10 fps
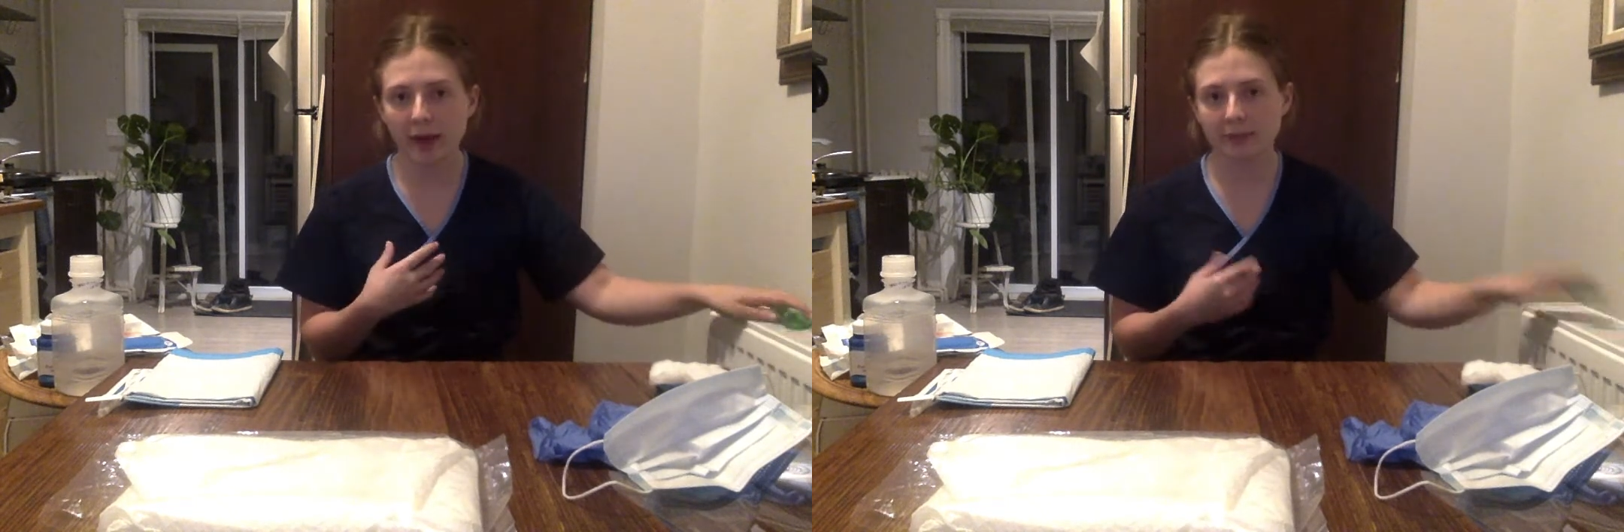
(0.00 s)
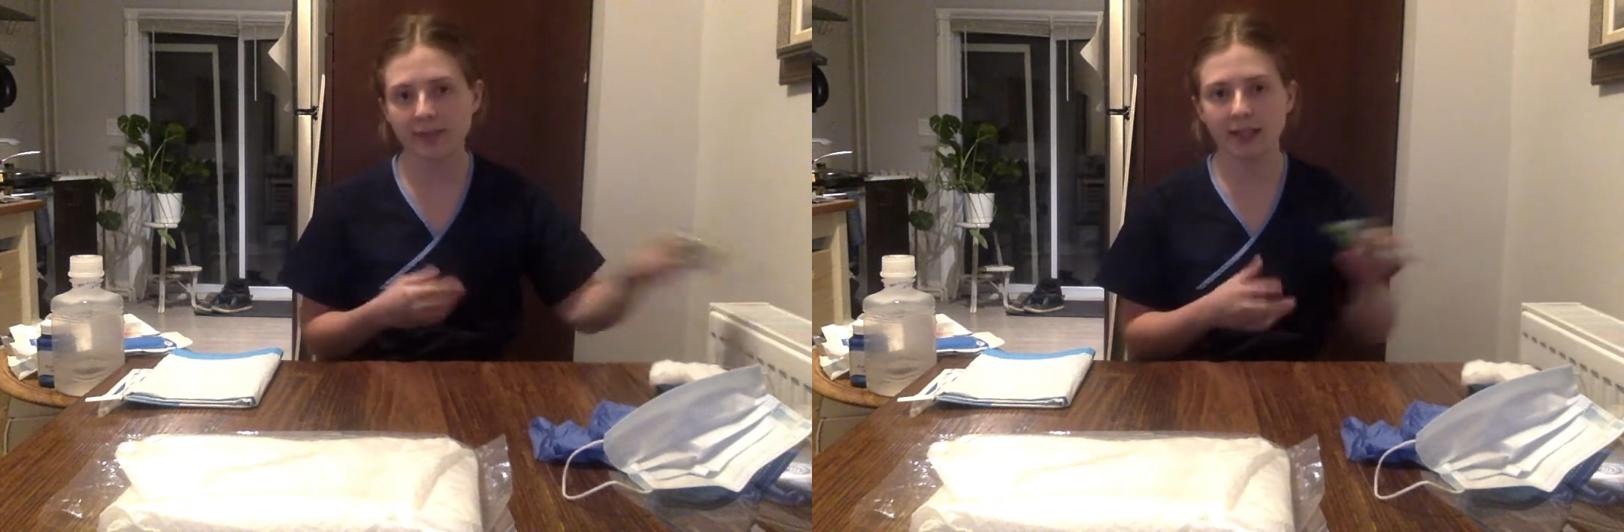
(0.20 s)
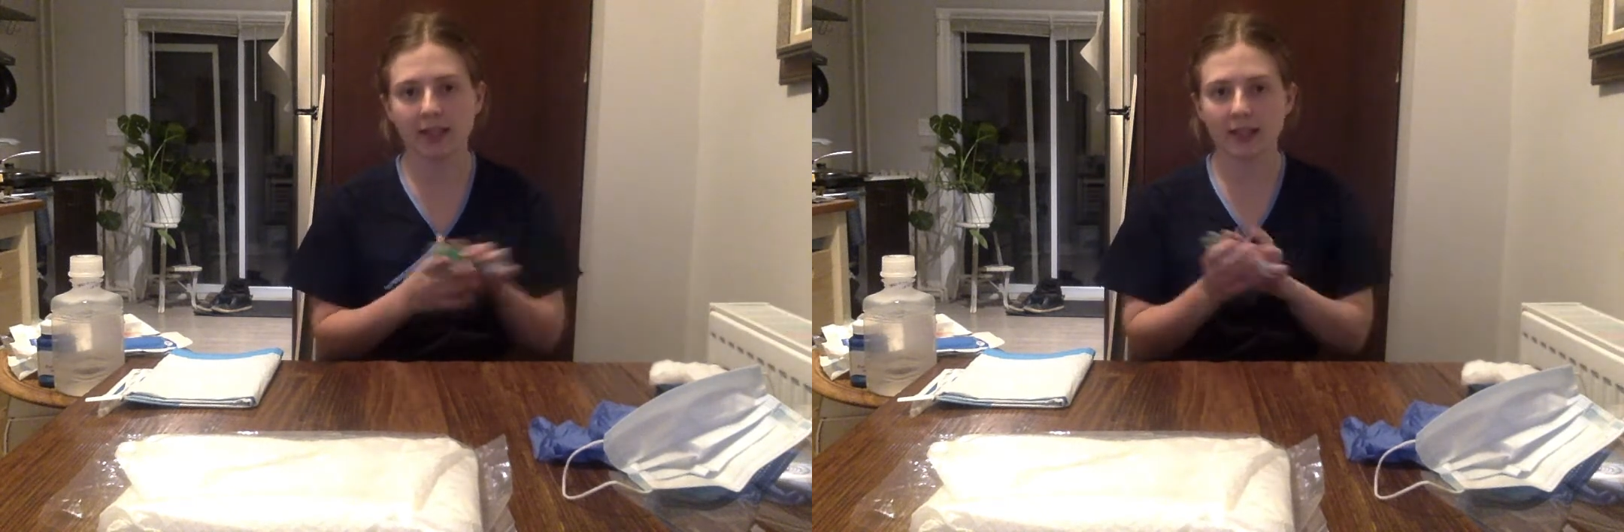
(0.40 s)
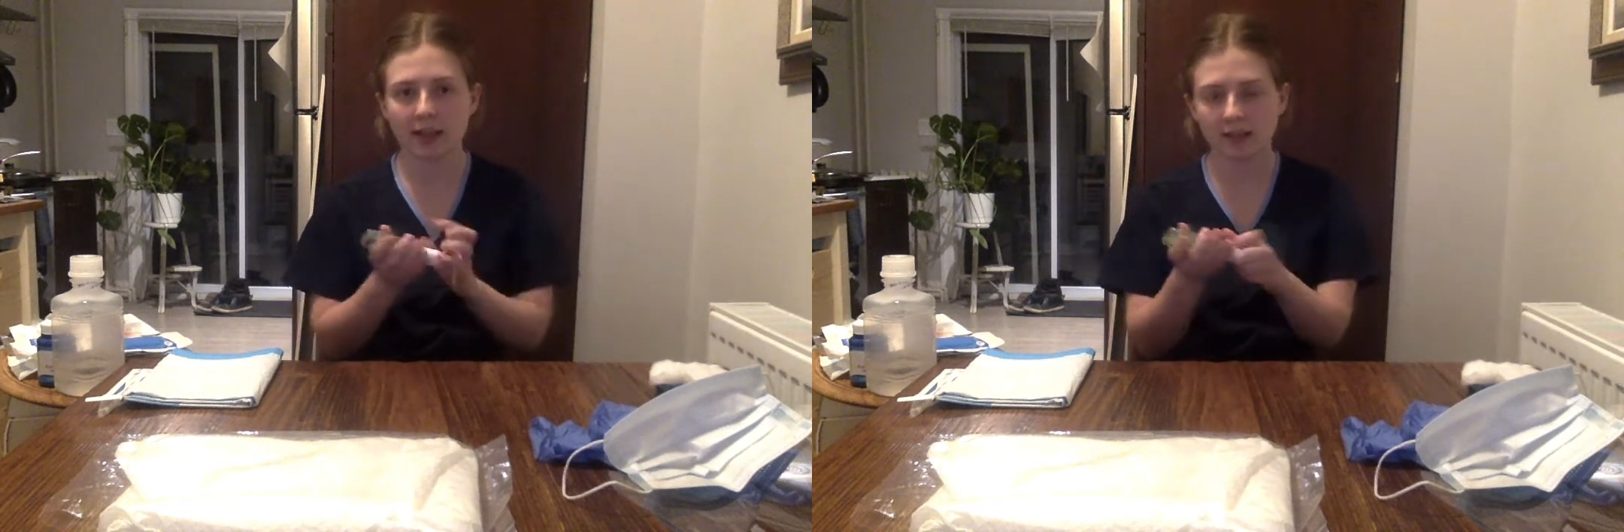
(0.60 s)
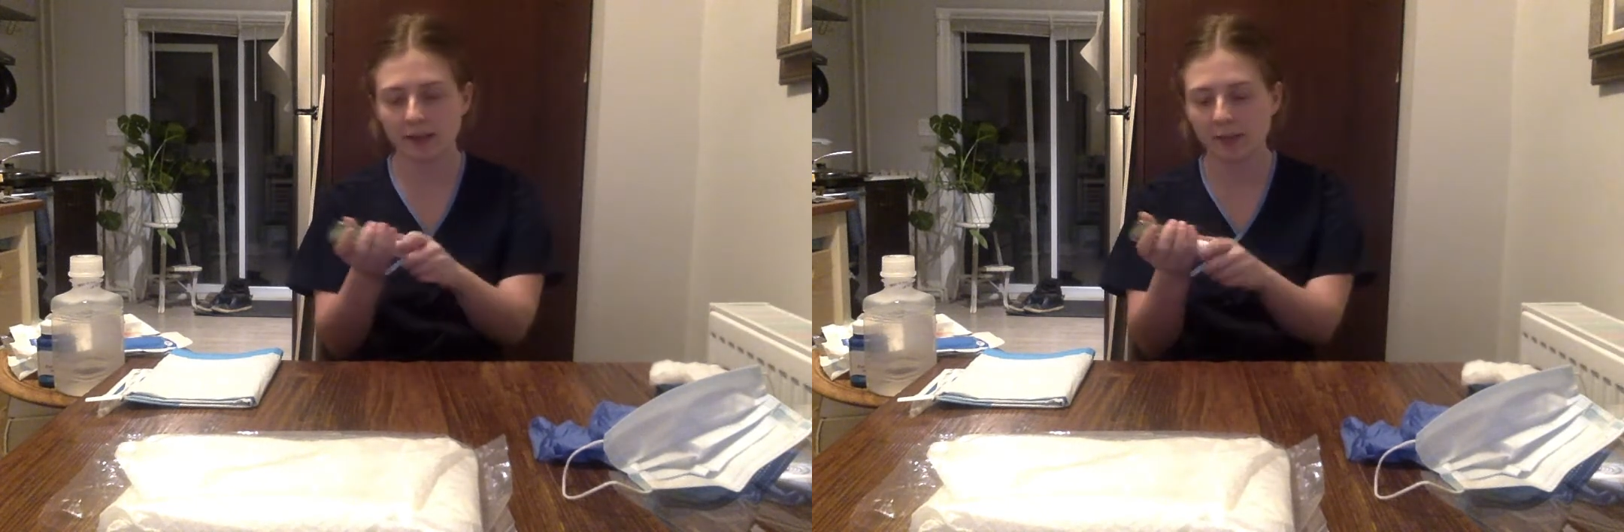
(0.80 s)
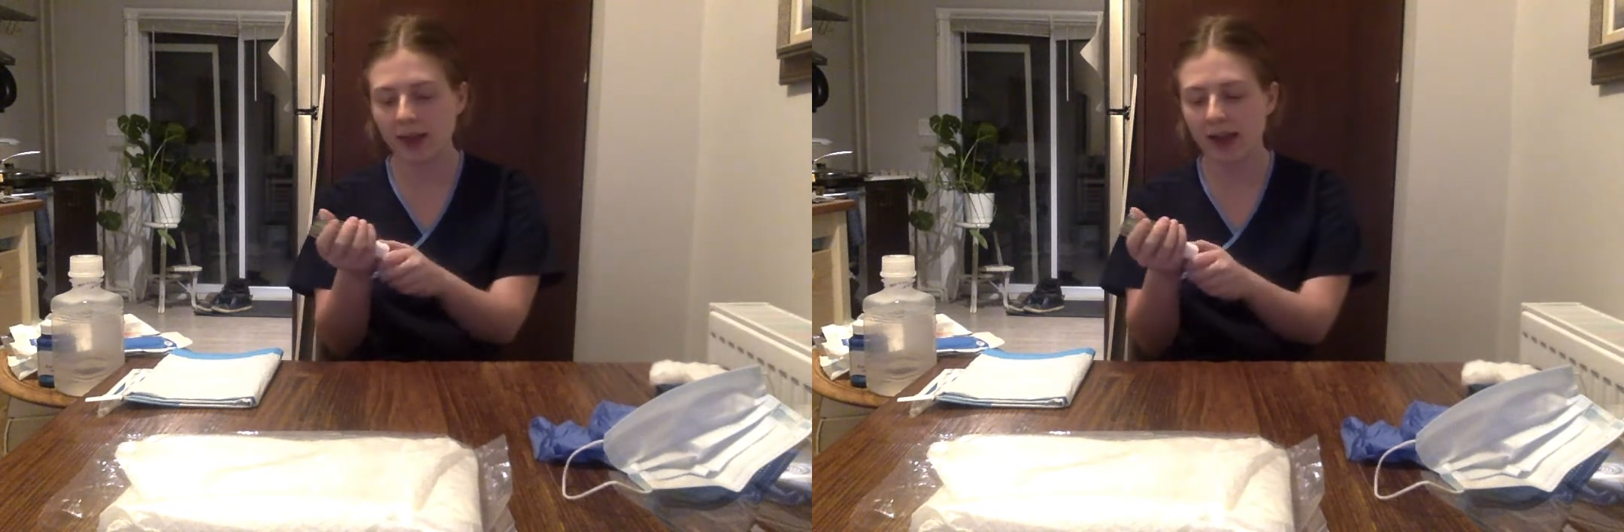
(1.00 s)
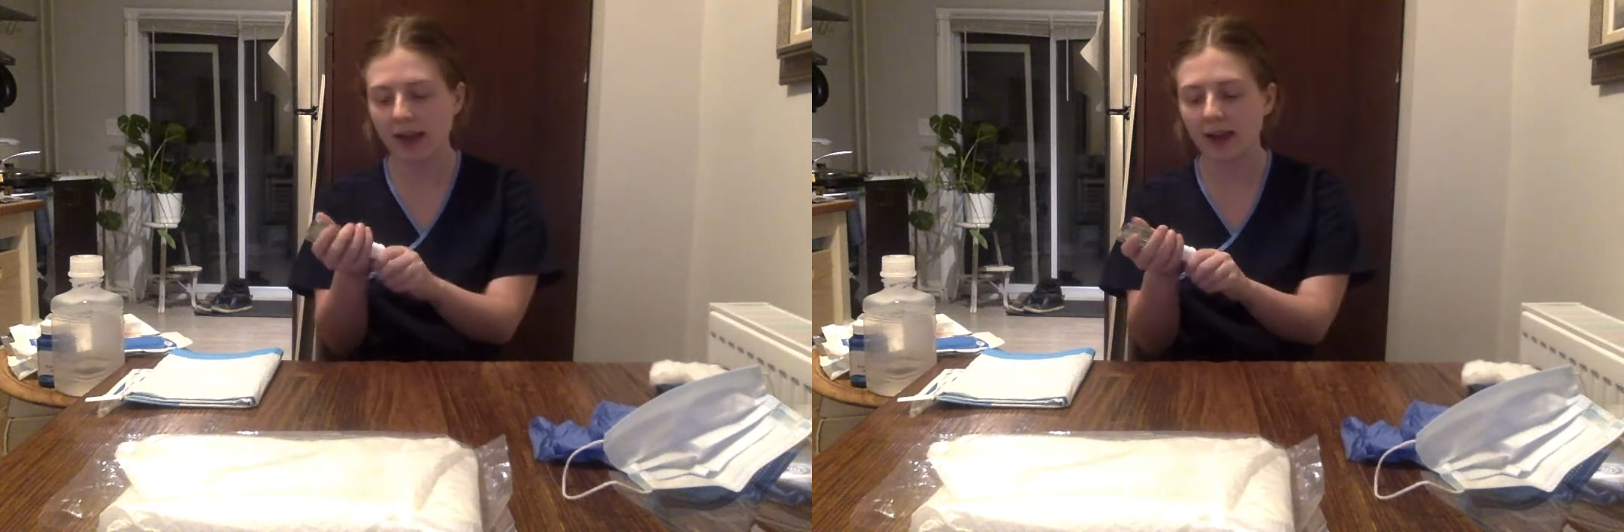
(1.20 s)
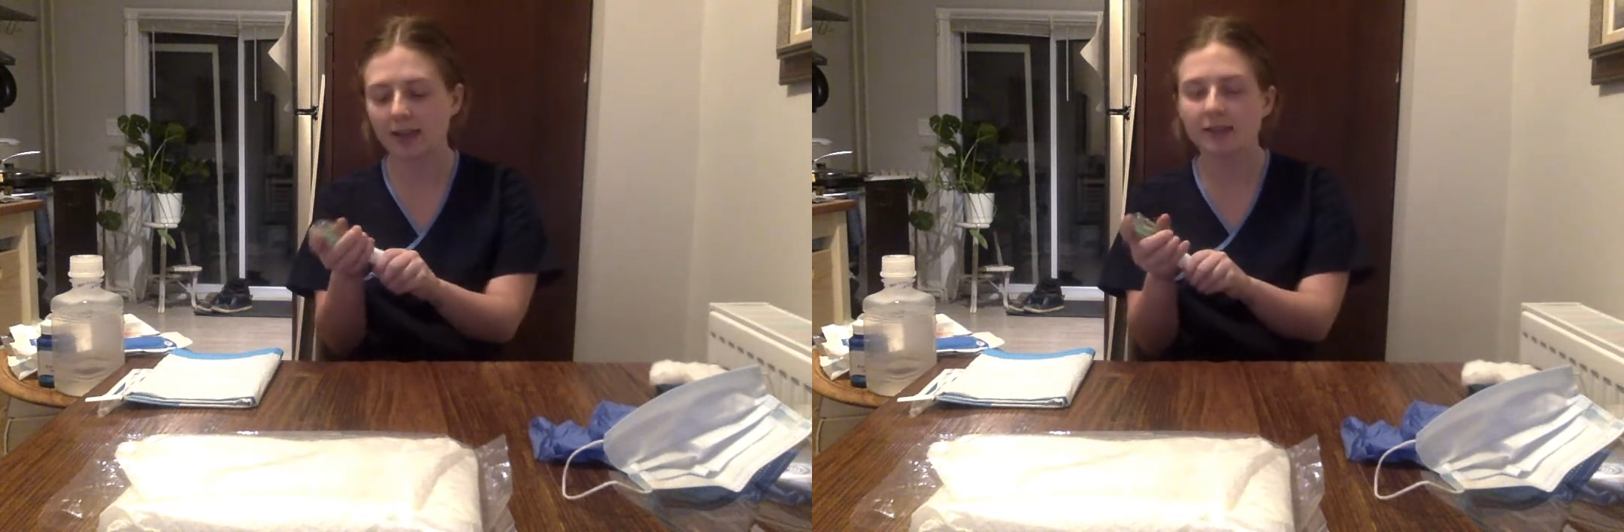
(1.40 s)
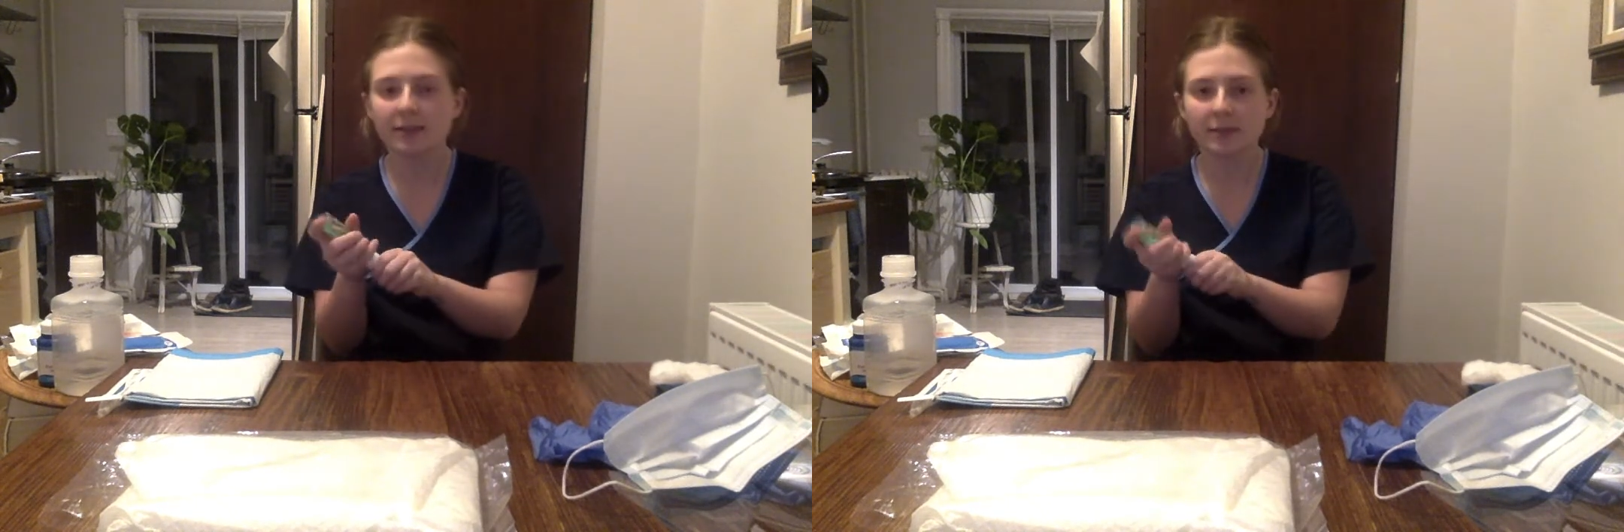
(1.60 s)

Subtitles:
I'm sanitizing my hands,